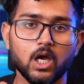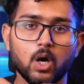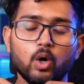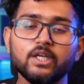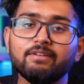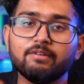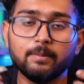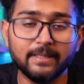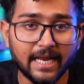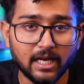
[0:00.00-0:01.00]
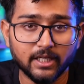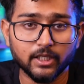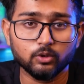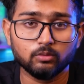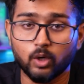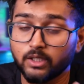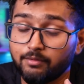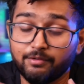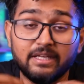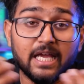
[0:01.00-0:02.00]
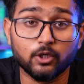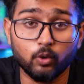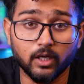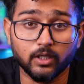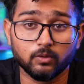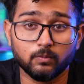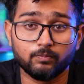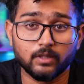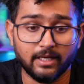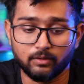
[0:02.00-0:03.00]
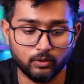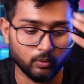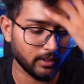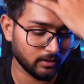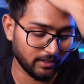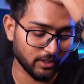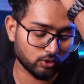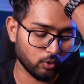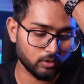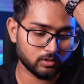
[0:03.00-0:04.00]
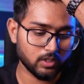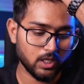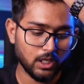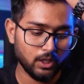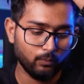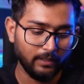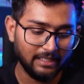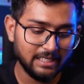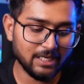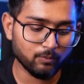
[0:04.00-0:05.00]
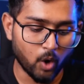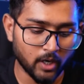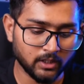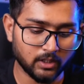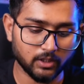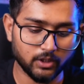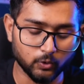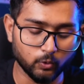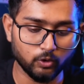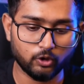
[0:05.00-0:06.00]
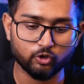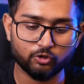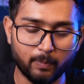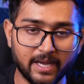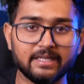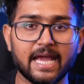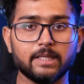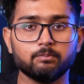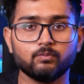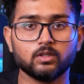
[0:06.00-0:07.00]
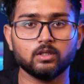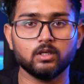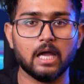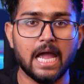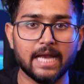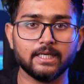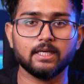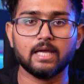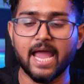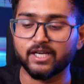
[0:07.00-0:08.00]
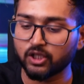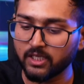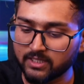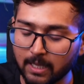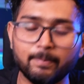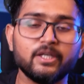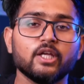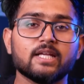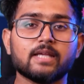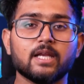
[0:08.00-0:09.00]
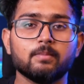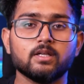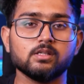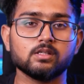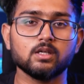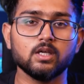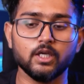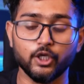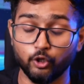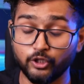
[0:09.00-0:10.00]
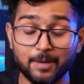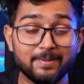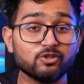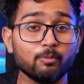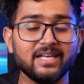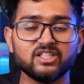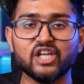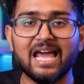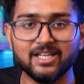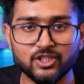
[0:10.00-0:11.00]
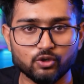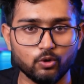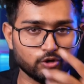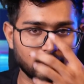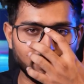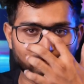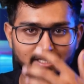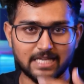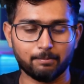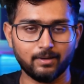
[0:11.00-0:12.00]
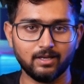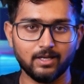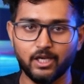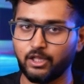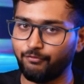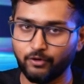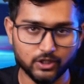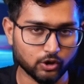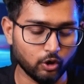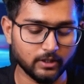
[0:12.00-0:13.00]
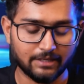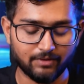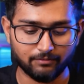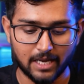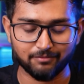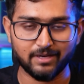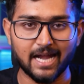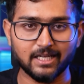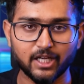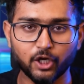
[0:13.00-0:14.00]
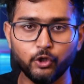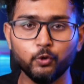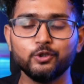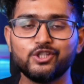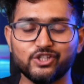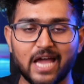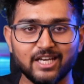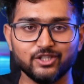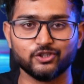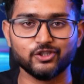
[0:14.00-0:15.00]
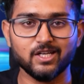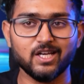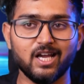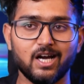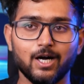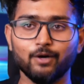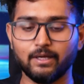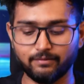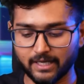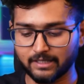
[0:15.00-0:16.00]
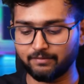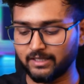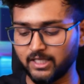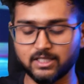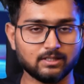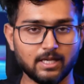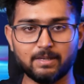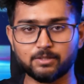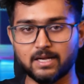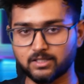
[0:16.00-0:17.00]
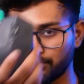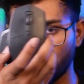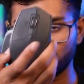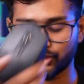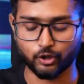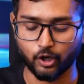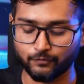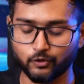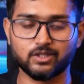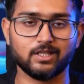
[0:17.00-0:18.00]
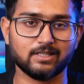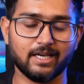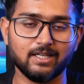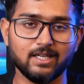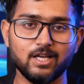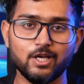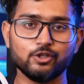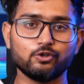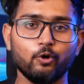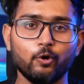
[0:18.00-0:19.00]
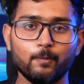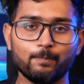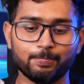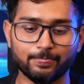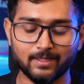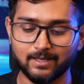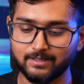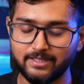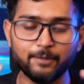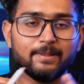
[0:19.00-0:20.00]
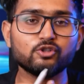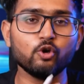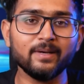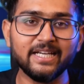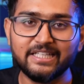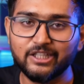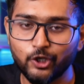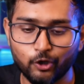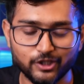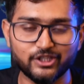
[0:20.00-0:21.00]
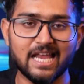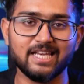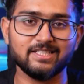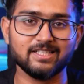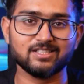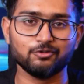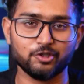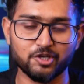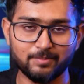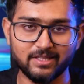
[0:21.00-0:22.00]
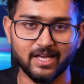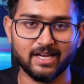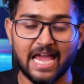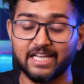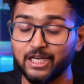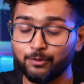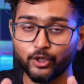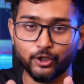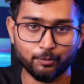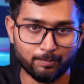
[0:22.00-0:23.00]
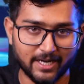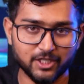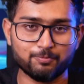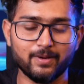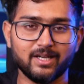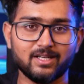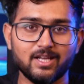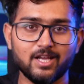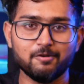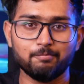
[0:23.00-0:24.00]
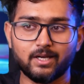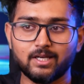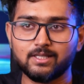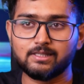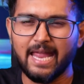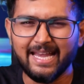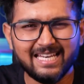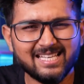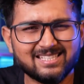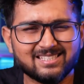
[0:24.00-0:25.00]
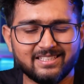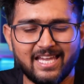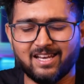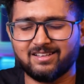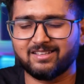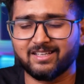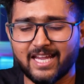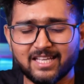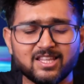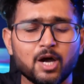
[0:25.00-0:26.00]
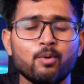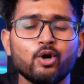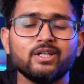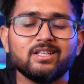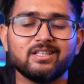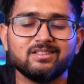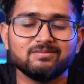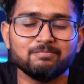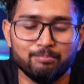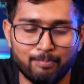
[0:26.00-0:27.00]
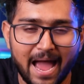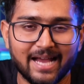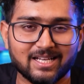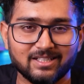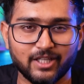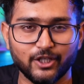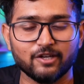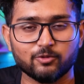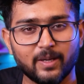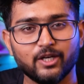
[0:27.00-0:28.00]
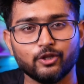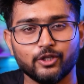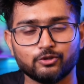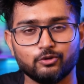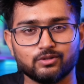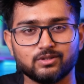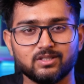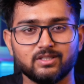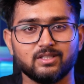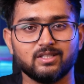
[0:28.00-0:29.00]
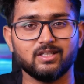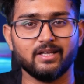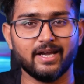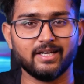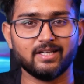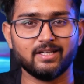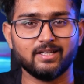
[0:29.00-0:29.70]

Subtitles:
Whatever we'll be telling you, whatever we are doing you, like doing in this course, we really want you to spend time and actually submit your assignments. You know, there'll be so many challenges also, right? For example, in the first code that we have done, we had like a huge challenge where we are giving these MX Master mouses and all of those things, right? So there'd be so many good challenges which would be there. I really want you to participate, because at least, yeah, get the amount back that you have spent on this course, right?